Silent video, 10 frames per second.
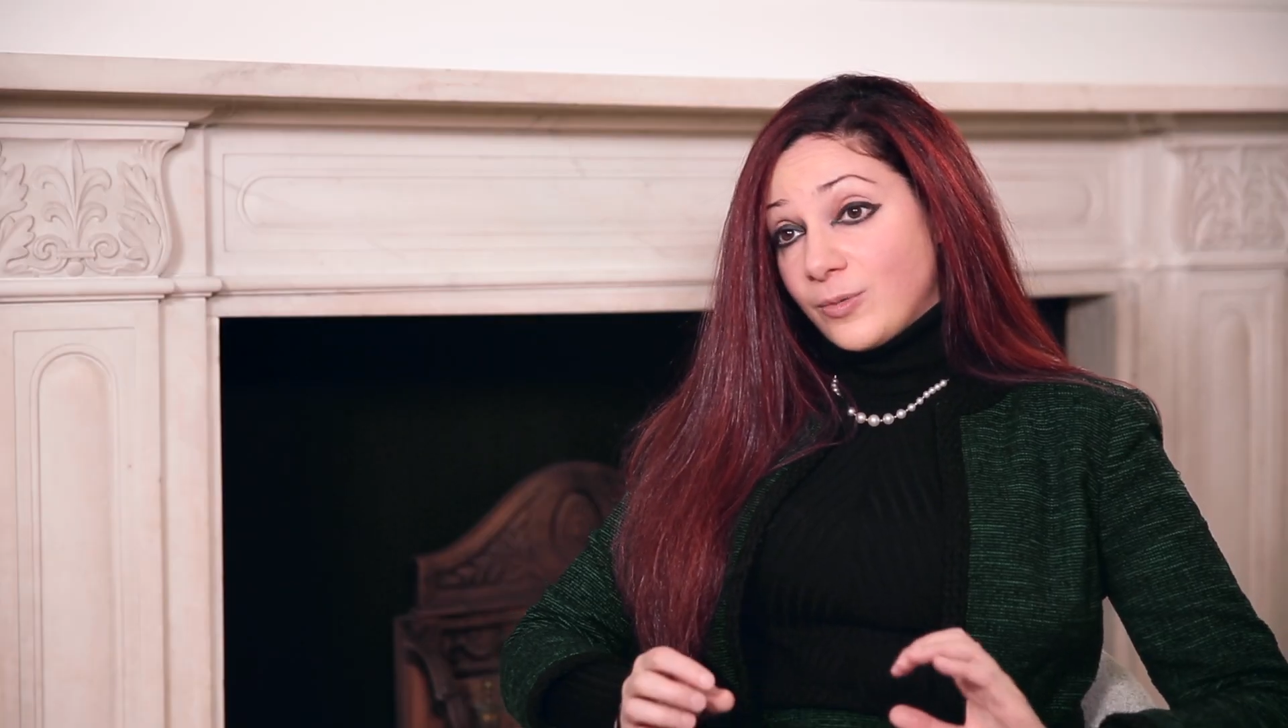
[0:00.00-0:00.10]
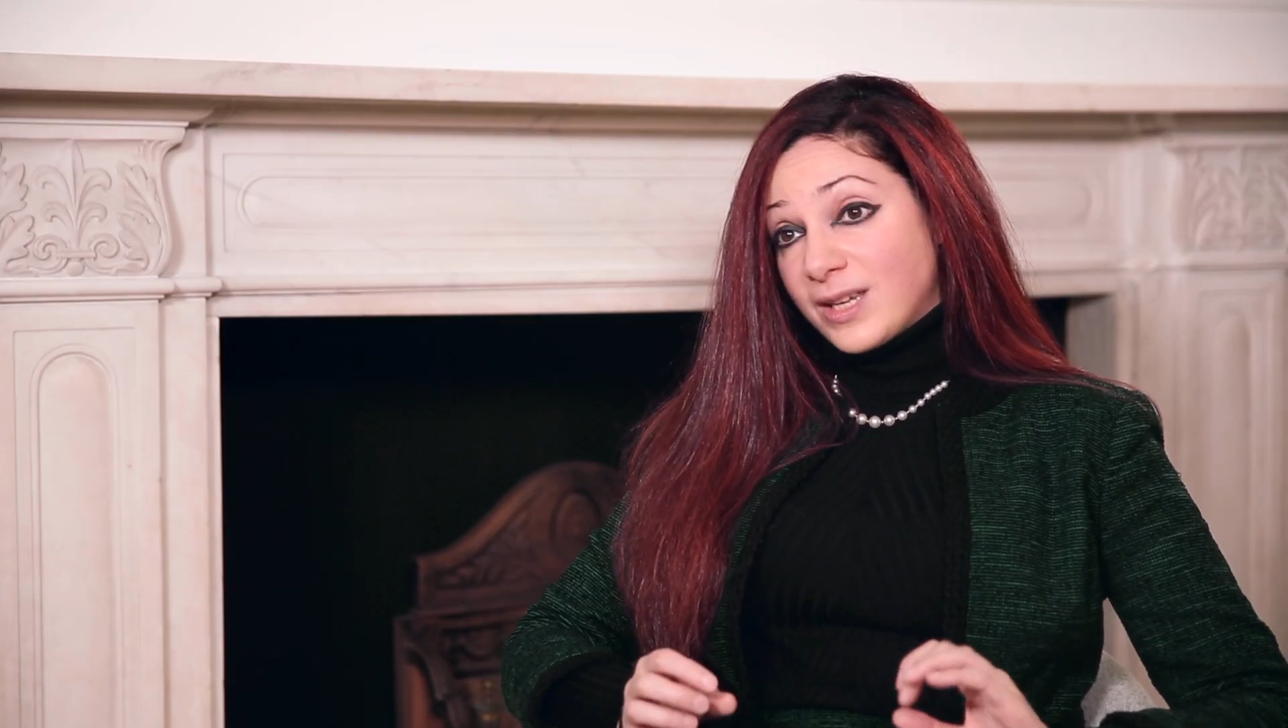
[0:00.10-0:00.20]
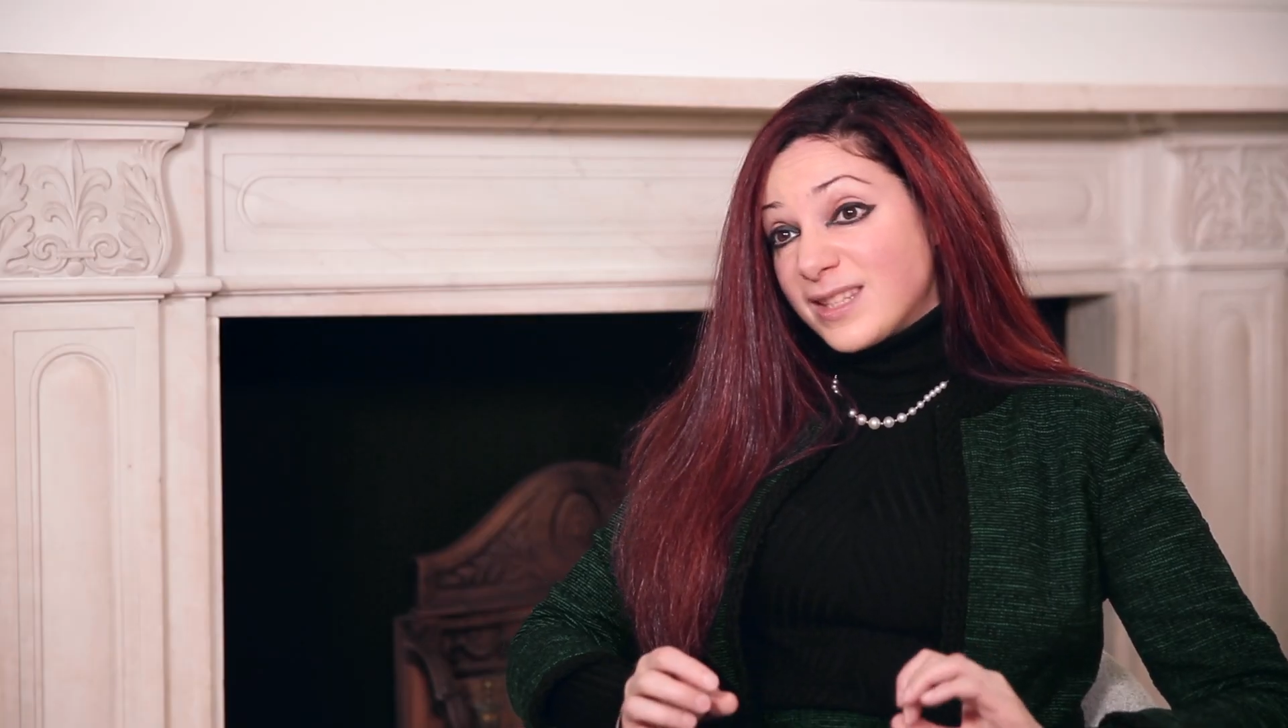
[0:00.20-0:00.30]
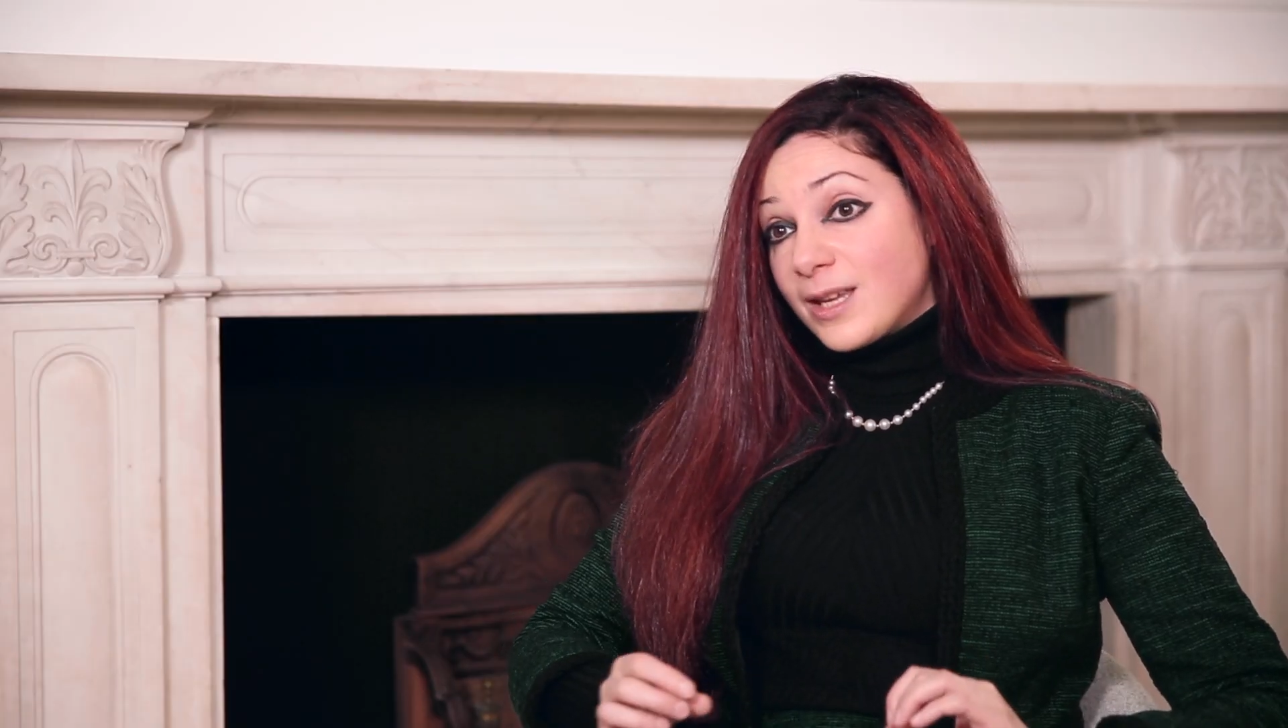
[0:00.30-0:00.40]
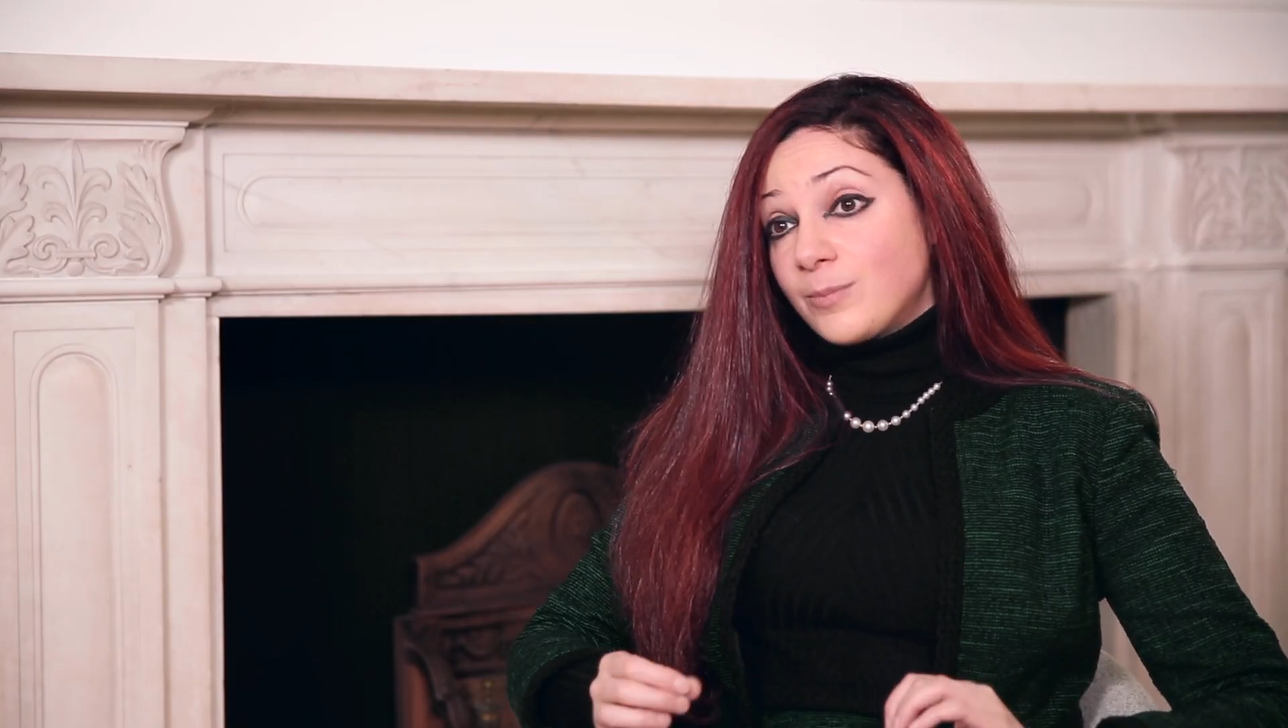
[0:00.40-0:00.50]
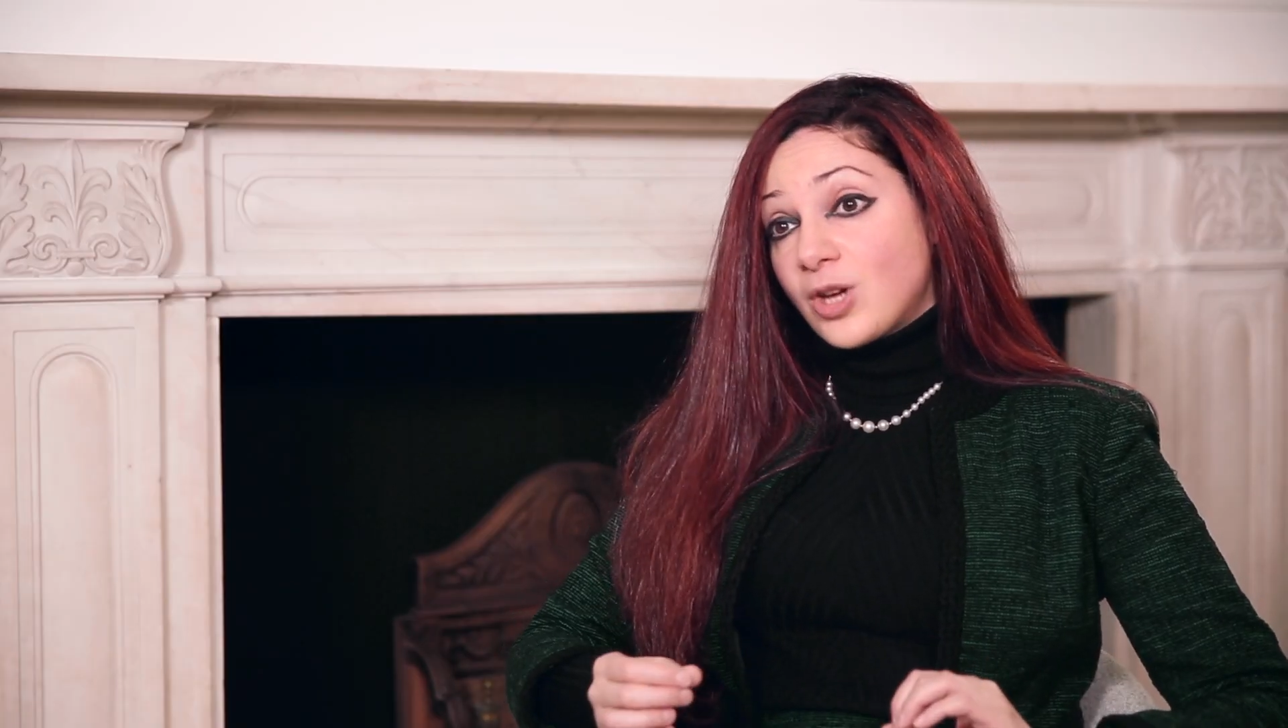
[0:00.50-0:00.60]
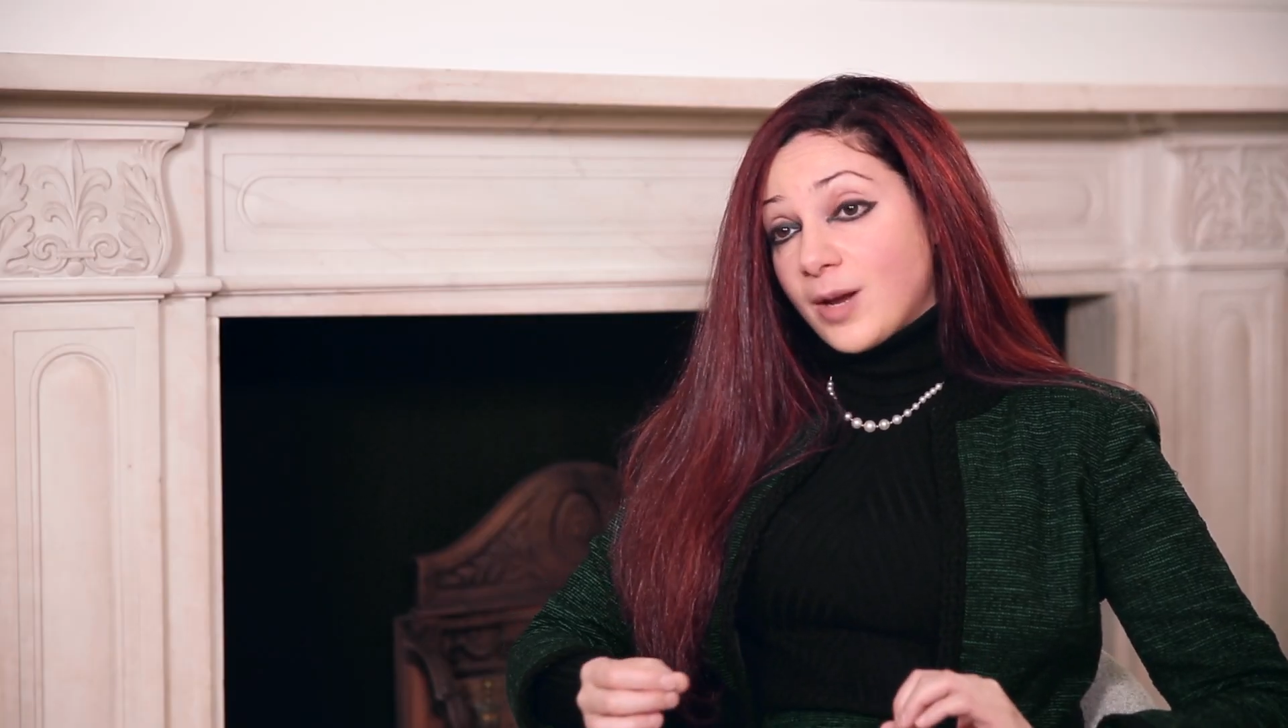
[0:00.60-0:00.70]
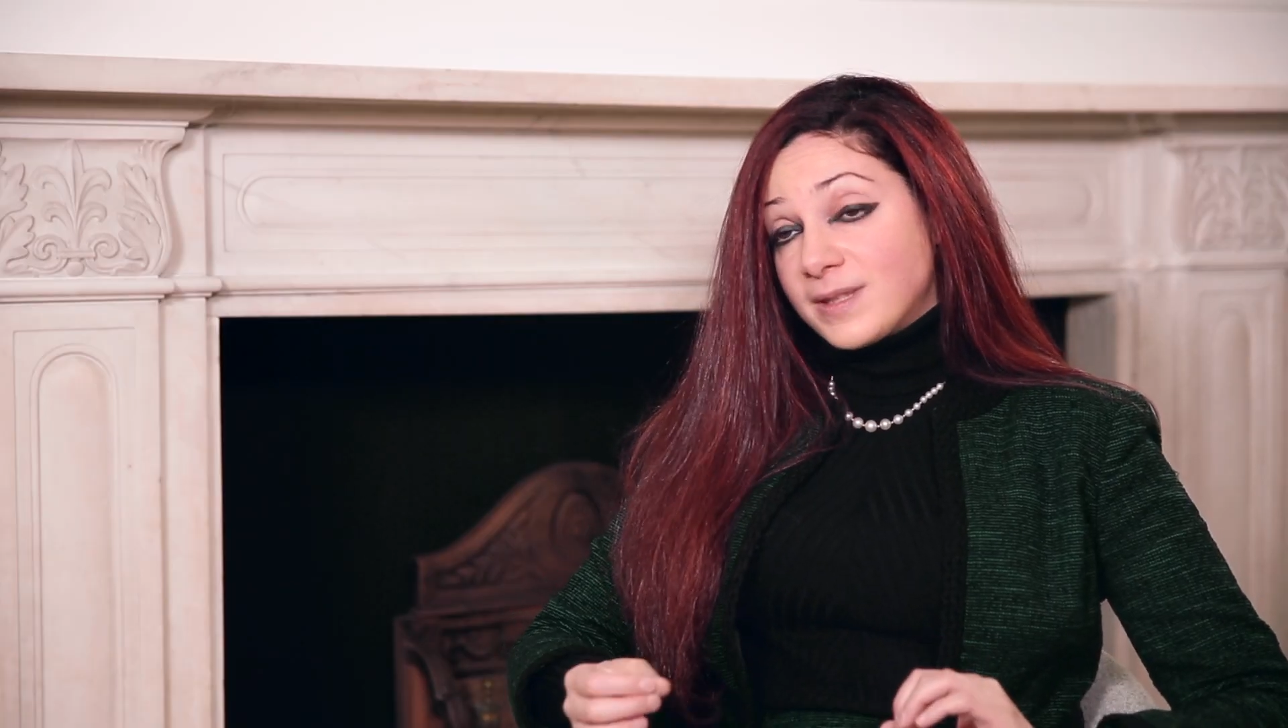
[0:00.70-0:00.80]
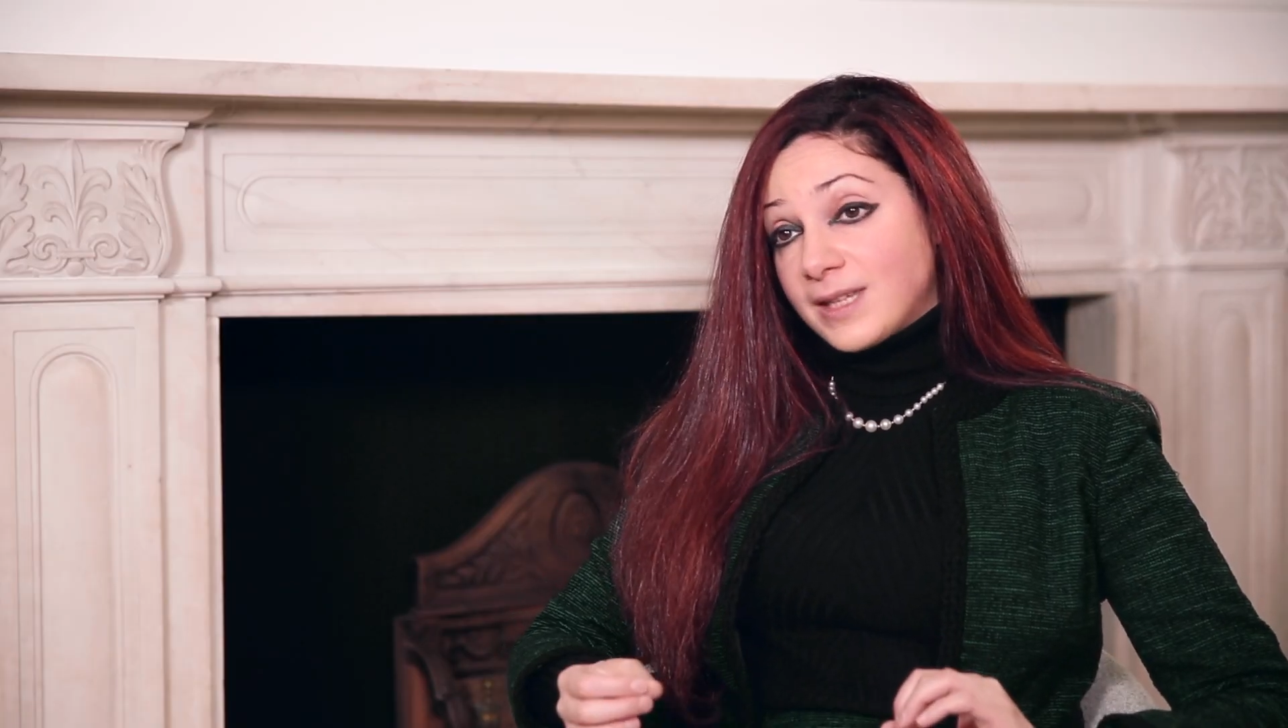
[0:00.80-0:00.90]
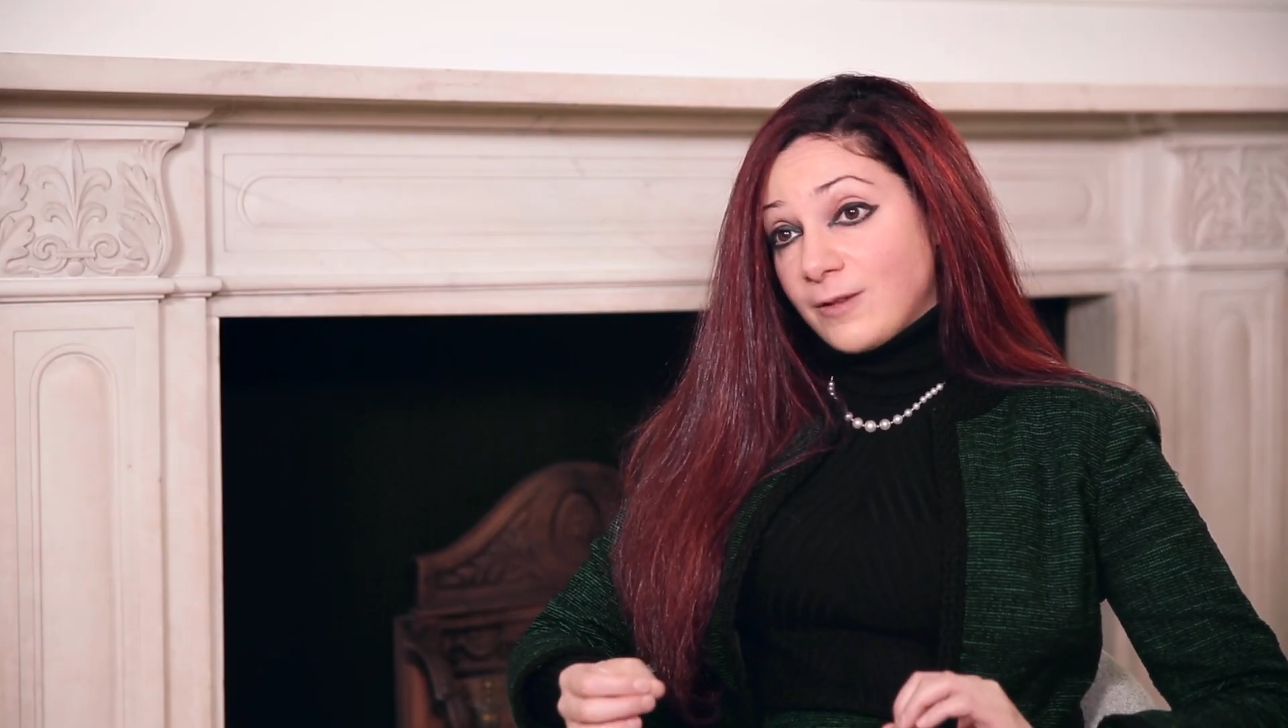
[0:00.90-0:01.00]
we can sometimes